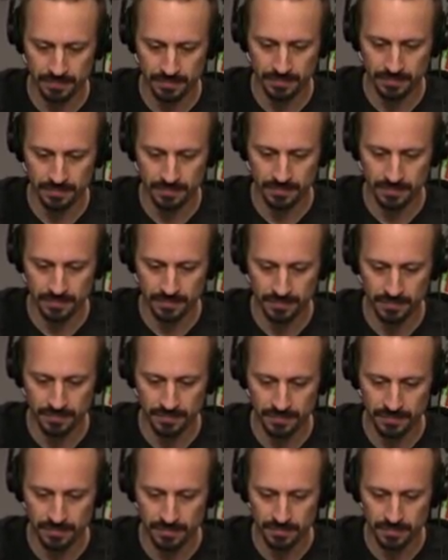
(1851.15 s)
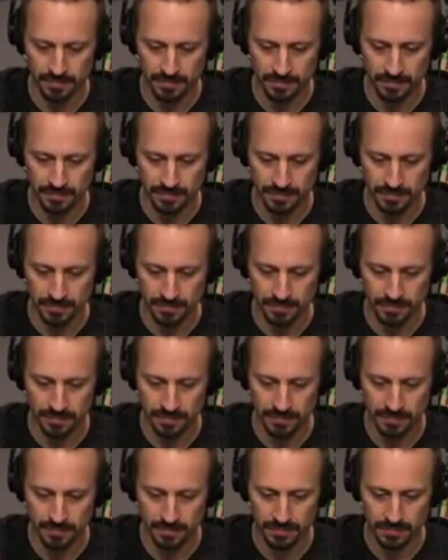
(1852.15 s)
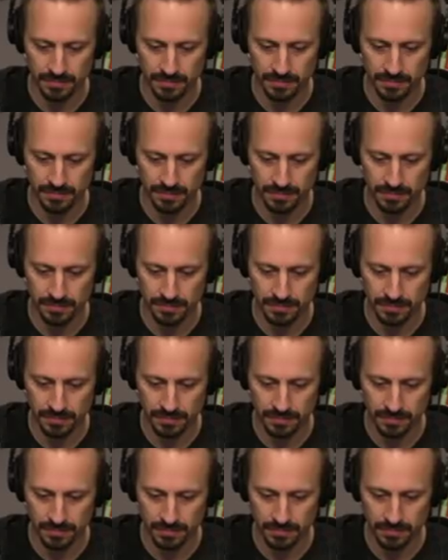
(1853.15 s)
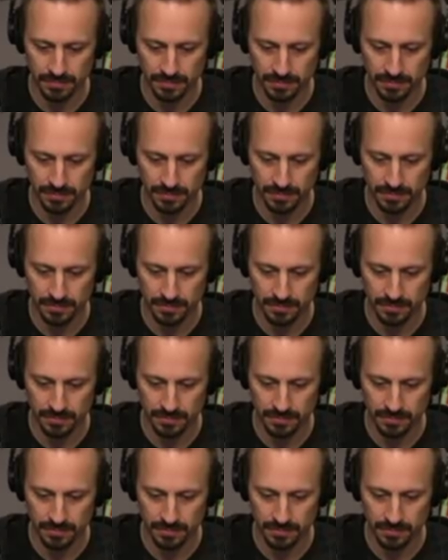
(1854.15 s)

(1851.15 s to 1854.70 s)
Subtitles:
(silent)